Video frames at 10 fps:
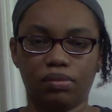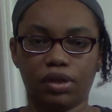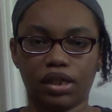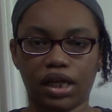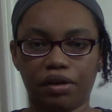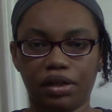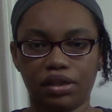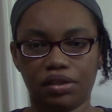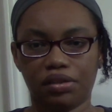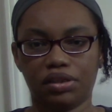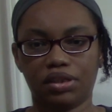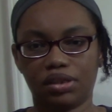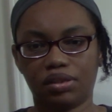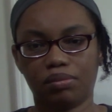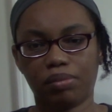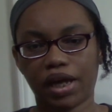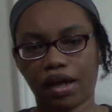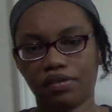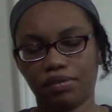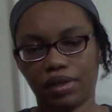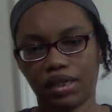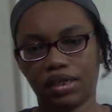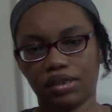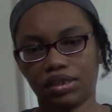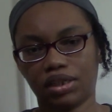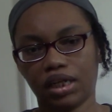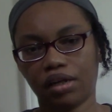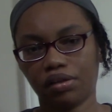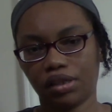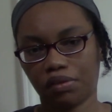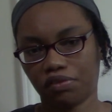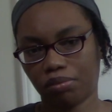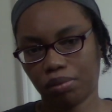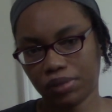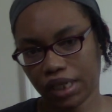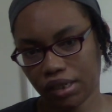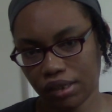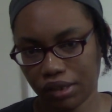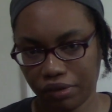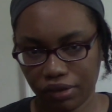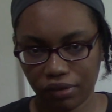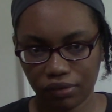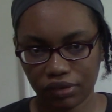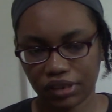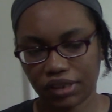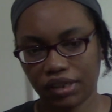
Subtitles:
characters' pathways to hinder them from obtaining their goals.